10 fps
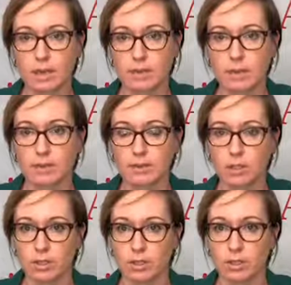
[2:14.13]
where a
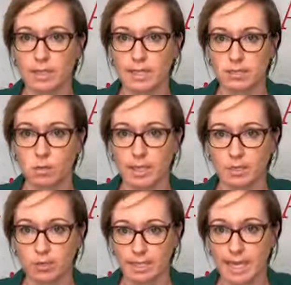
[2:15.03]
lot of the things we're
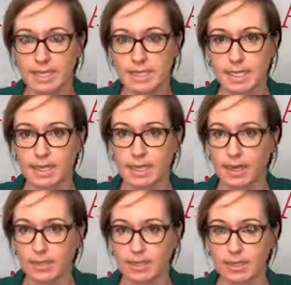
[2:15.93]
creating and our
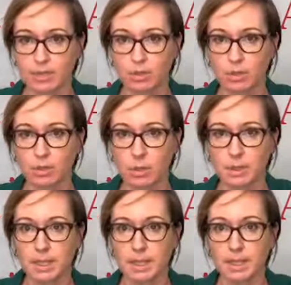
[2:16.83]
intellectual
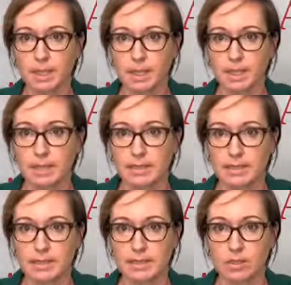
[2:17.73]
property
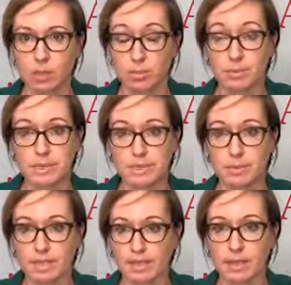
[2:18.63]
is not printed, but
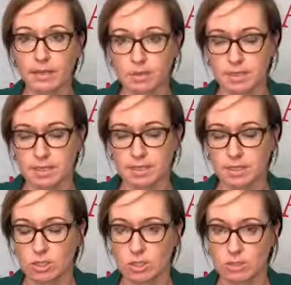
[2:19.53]
it's held as a
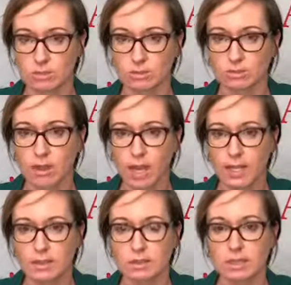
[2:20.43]
digital
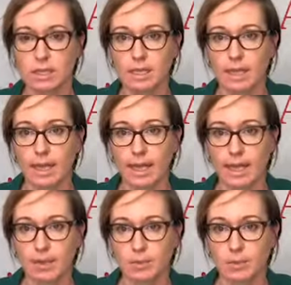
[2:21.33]
file.
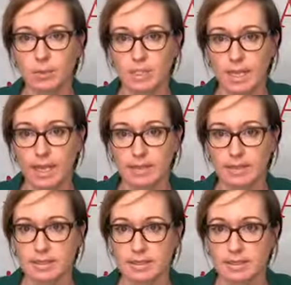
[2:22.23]
Which has
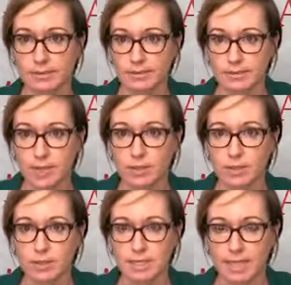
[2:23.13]
some value.
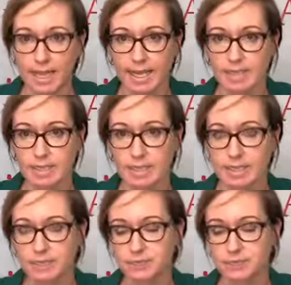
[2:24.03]
It's an asset.